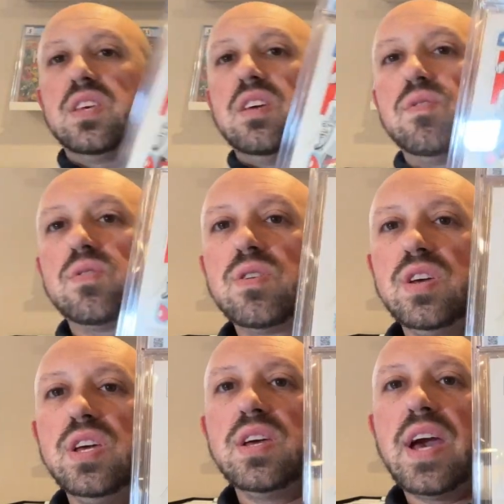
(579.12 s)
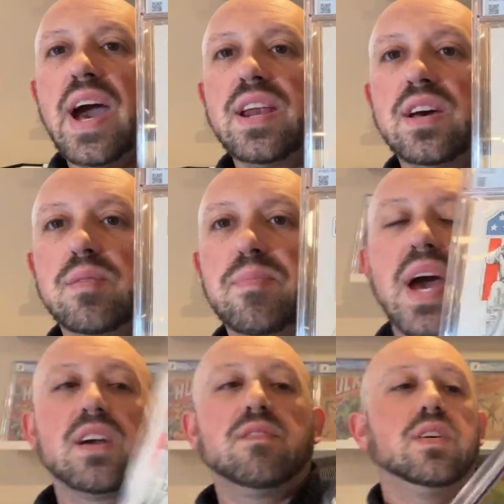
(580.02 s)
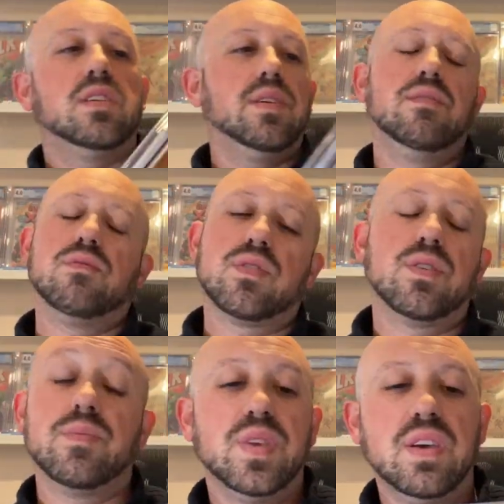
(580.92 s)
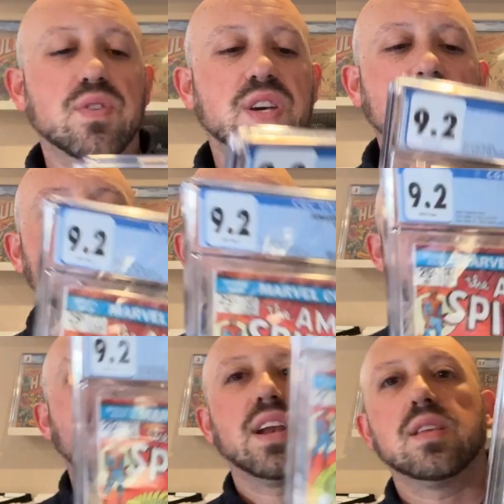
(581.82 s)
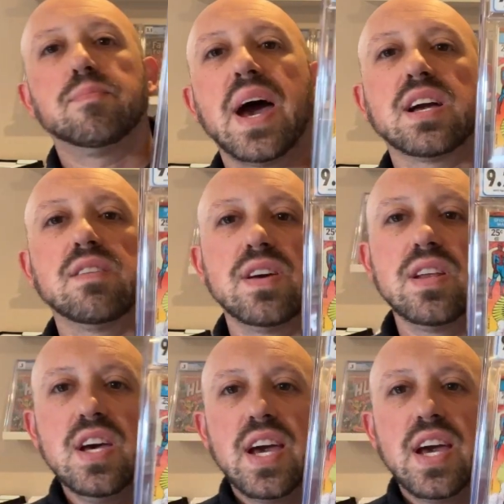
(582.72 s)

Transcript: Evil Ernie ad on the back of it. Evil Knievel ad on the back of it.